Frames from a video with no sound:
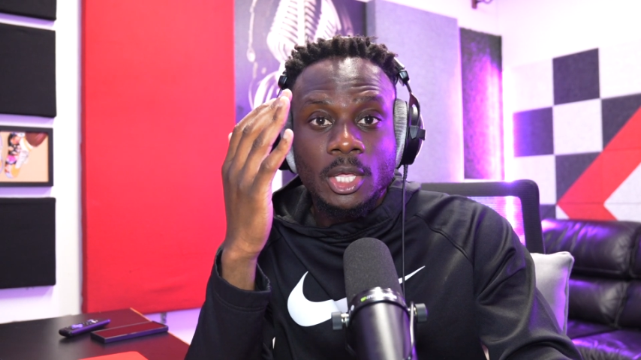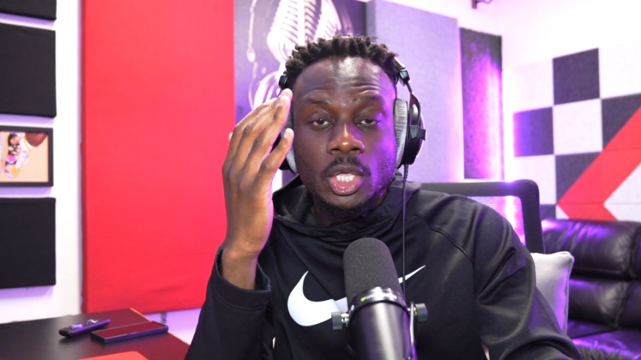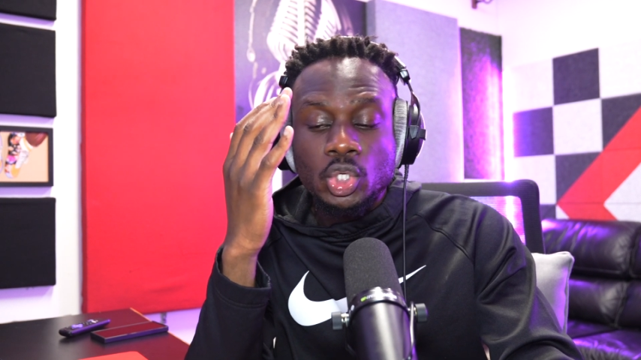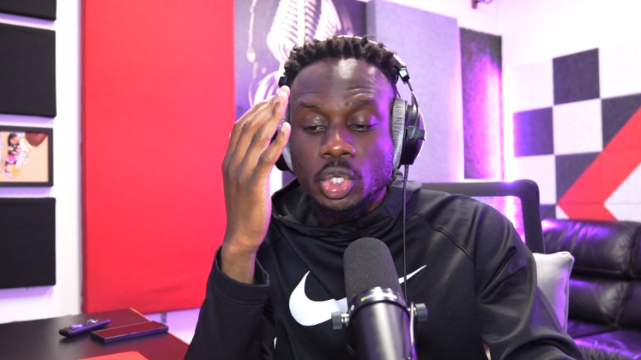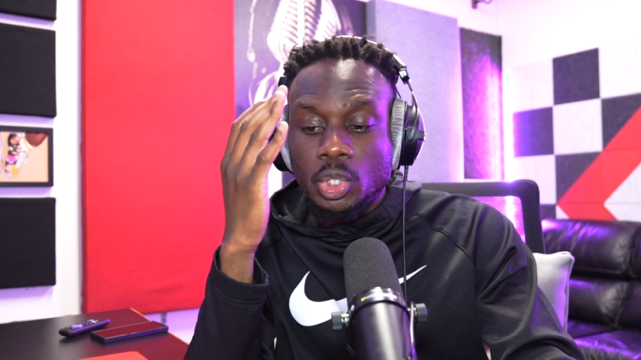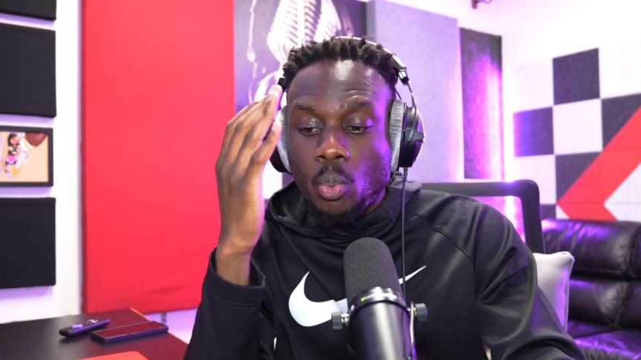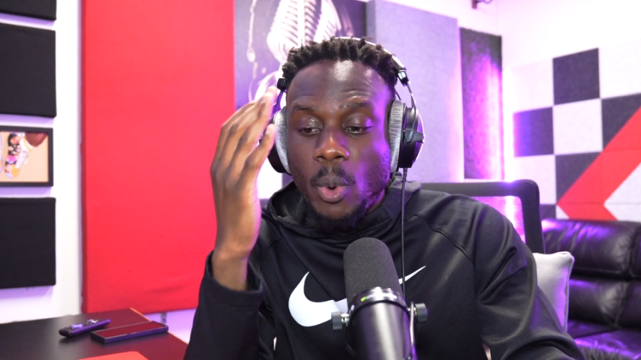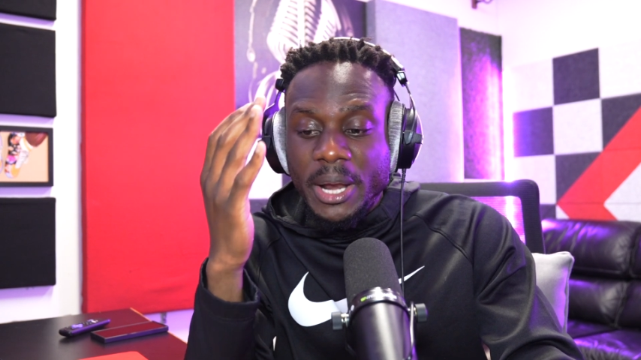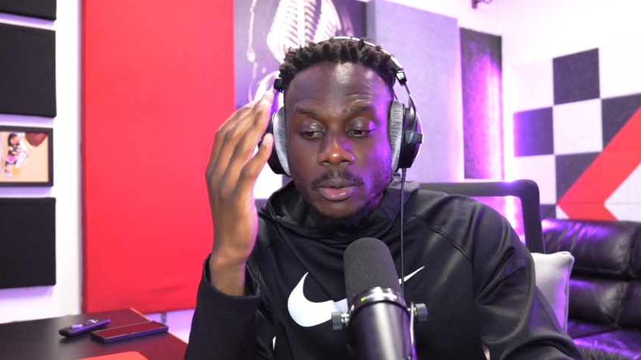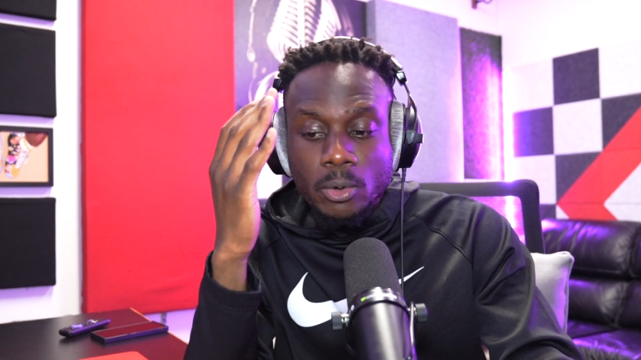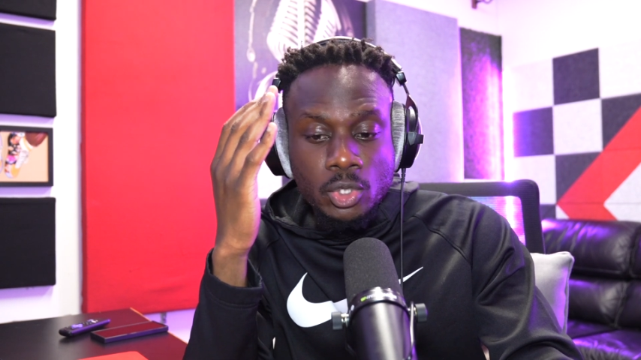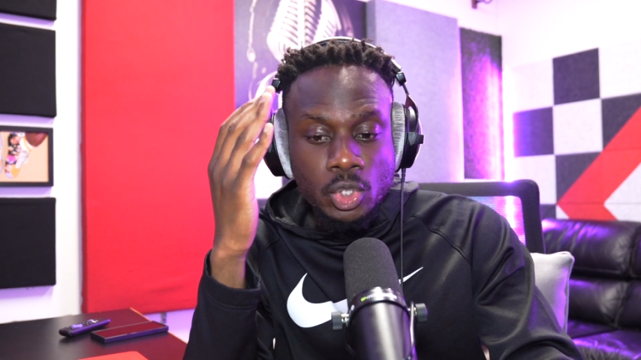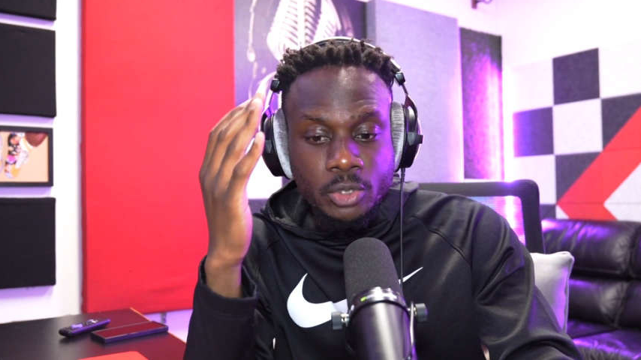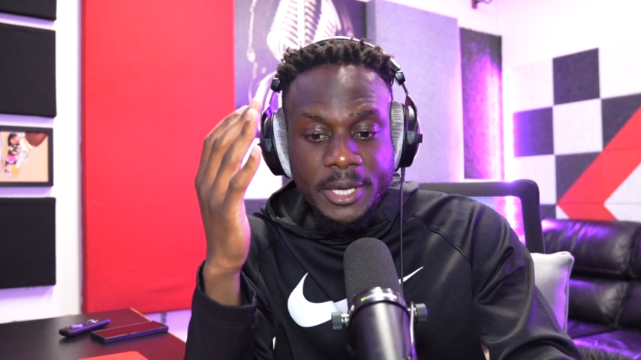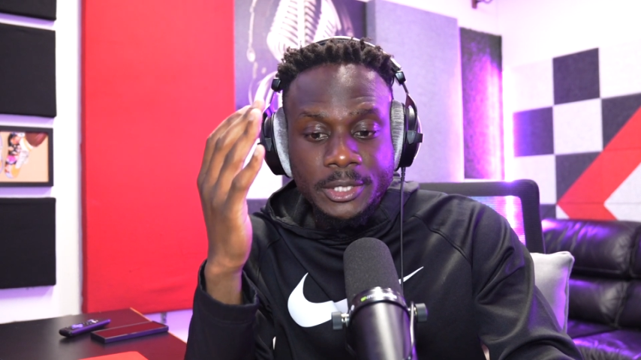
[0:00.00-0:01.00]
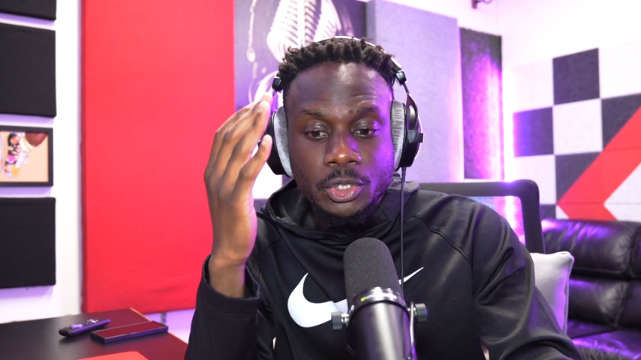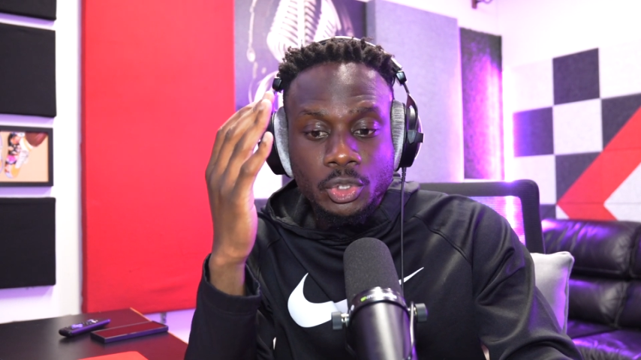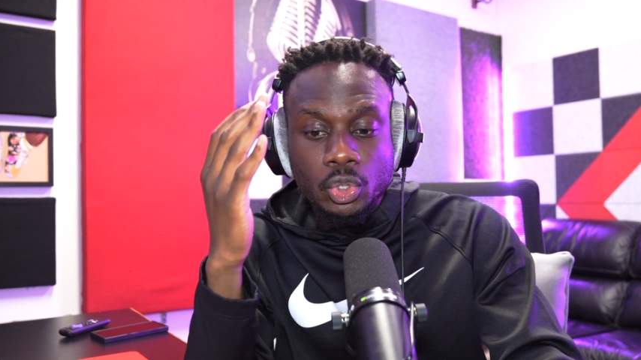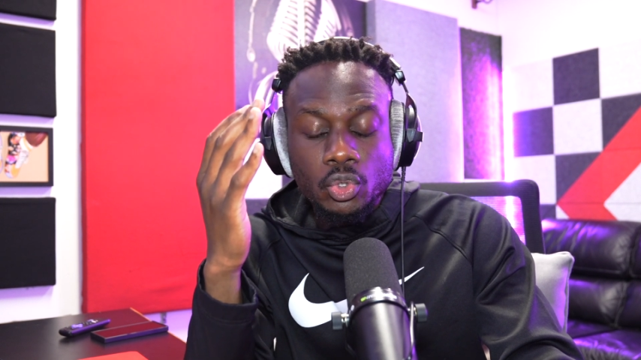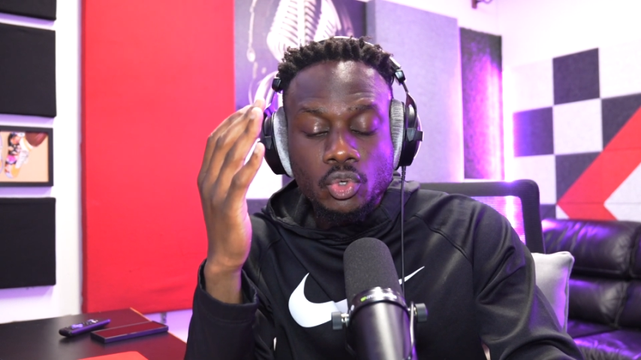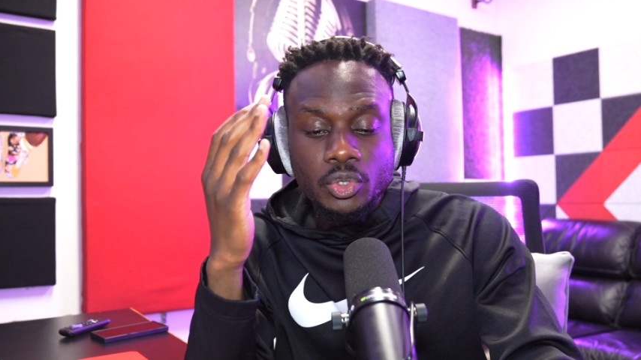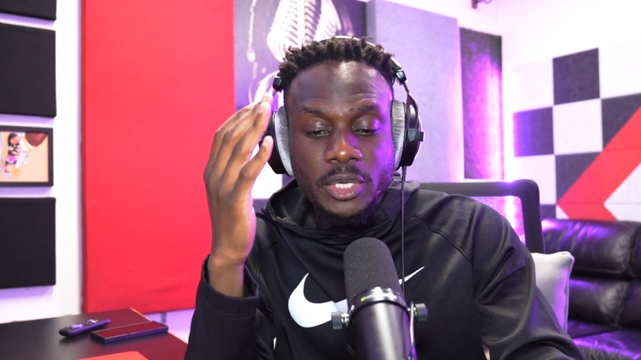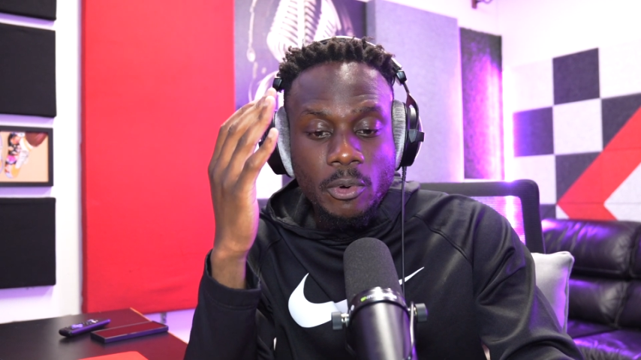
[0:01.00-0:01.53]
So the, what they were trying to do,